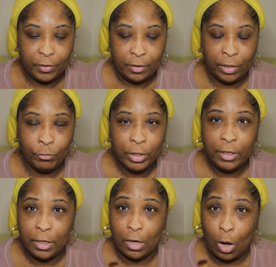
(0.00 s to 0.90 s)
it
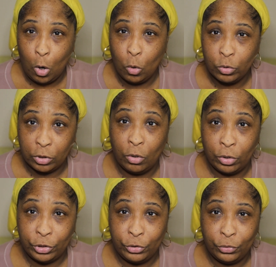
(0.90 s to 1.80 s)
really holds
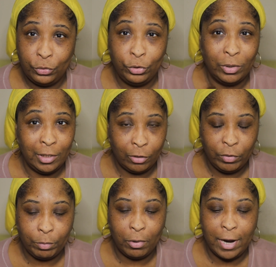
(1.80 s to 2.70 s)
on to your
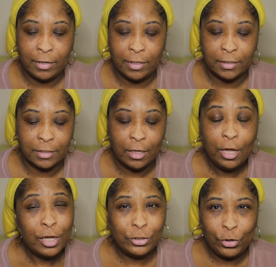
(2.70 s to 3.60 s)
liquid products,
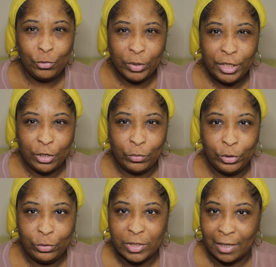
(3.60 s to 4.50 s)
so you really don't
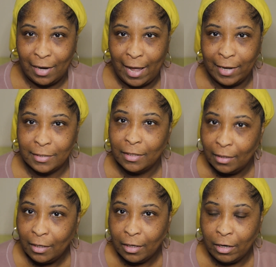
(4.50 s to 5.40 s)
use a lot
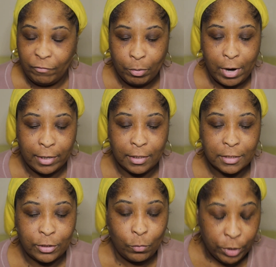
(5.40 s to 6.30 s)
of
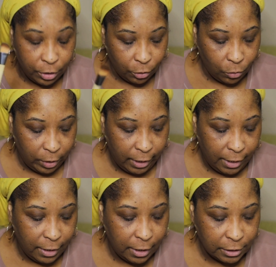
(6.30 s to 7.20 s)
products. So we're going to go
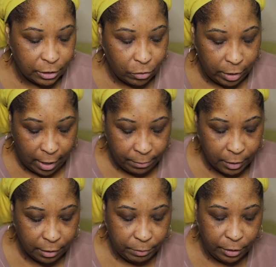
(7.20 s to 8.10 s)
ahead and get started. I'm
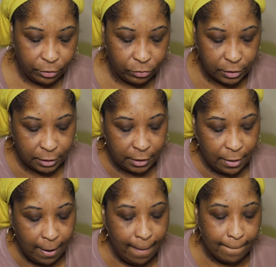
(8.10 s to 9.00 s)
going to be
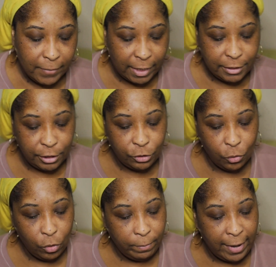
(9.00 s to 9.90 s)
using my
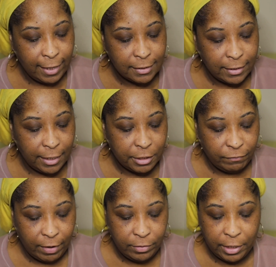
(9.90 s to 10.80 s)
Dior Backstage
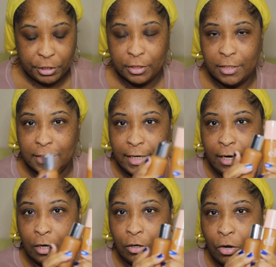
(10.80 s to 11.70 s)
foundation today
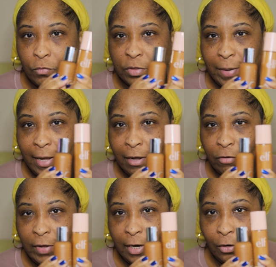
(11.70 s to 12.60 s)
along with my
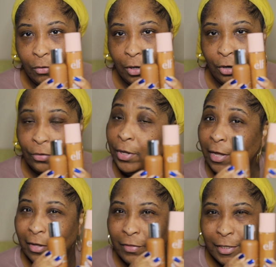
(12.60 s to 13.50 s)
e.l.f. Halo Glow.
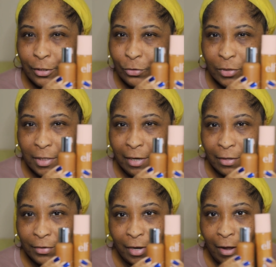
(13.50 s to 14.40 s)
These two
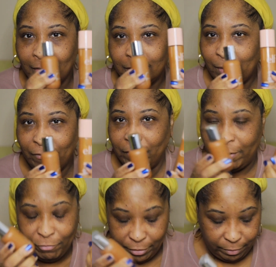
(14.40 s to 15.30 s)
together, y'all, is my
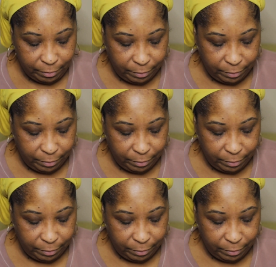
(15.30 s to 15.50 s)
favorite